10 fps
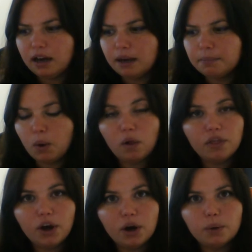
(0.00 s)

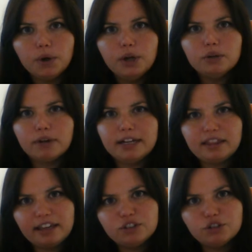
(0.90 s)
although, right? They
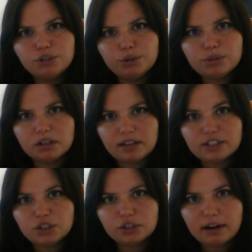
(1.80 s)
introduce a lesser
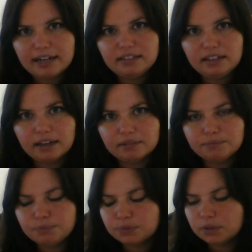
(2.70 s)
idea,
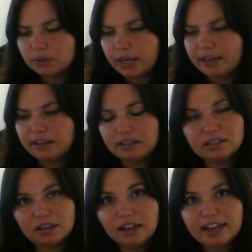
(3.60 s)
okay? It's a
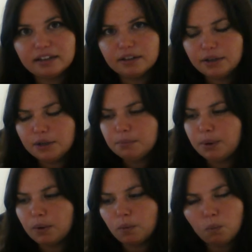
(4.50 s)
link, but
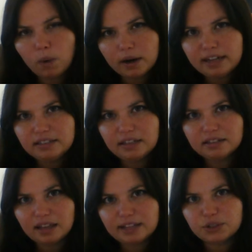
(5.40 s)
one idea is
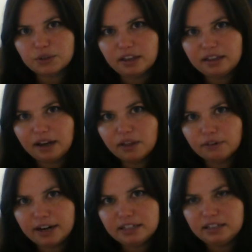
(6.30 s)
lesser than the other
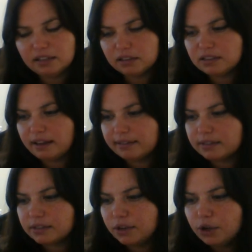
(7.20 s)
idea in the sentence.
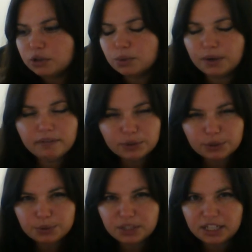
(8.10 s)
So whenever you
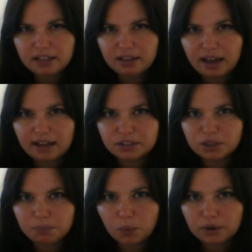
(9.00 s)
see that
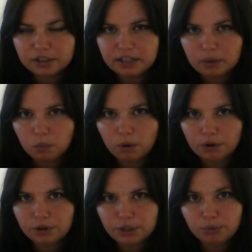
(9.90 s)
subordinate word, you
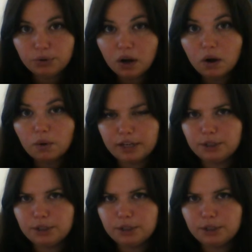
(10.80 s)
know that you